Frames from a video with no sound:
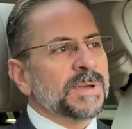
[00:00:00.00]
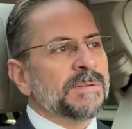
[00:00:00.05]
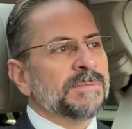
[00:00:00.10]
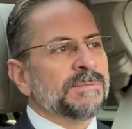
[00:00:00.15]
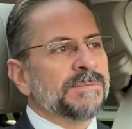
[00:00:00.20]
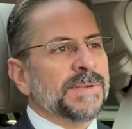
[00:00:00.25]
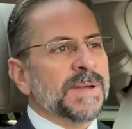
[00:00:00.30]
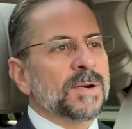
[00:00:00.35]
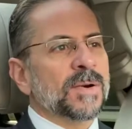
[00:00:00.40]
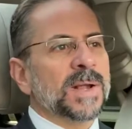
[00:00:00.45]

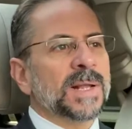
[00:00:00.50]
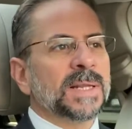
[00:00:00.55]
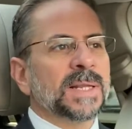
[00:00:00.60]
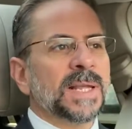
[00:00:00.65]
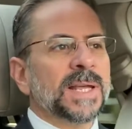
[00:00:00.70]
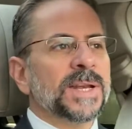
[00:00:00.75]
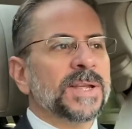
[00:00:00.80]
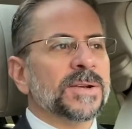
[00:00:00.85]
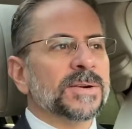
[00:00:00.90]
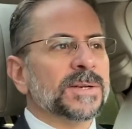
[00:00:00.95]
very
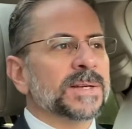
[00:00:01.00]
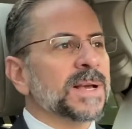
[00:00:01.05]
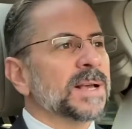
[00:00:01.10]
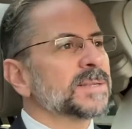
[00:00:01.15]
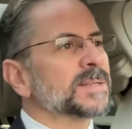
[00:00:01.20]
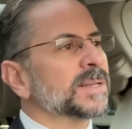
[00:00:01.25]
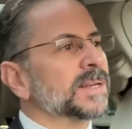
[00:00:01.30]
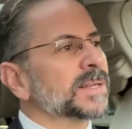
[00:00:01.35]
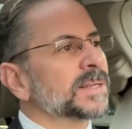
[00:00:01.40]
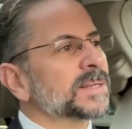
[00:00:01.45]
linear,
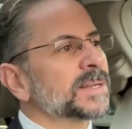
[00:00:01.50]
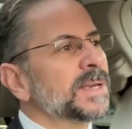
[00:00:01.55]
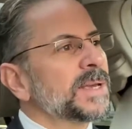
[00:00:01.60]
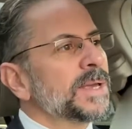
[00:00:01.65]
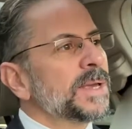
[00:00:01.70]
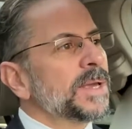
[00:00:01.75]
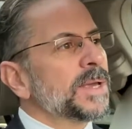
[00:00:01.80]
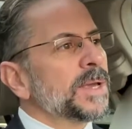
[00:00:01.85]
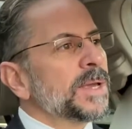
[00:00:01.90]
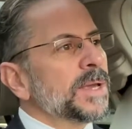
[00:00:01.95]
doesn't it?
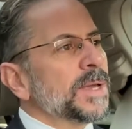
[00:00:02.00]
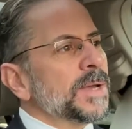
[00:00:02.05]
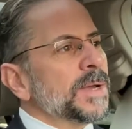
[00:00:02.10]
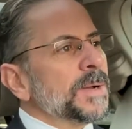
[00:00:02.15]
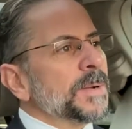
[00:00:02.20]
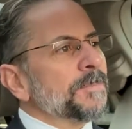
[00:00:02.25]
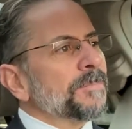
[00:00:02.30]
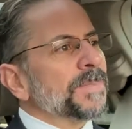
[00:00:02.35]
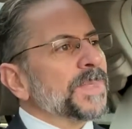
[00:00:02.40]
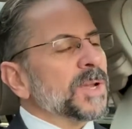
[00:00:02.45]

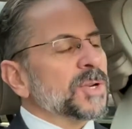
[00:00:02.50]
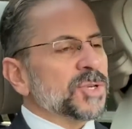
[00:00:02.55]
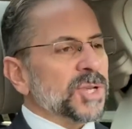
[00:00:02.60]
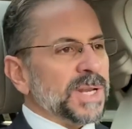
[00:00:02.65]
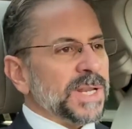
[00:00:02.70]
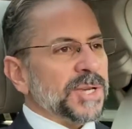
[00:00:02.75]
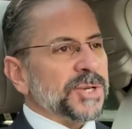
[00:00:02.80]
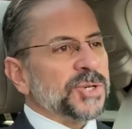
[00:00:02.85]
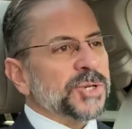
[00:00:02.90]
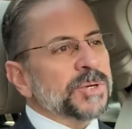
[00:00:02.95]
There's an
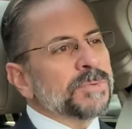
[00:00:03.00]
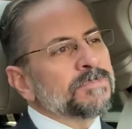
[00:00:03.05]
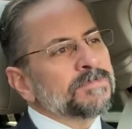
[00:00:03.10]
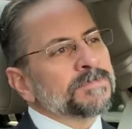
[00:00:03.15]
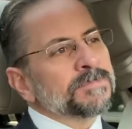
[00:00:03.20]
issue.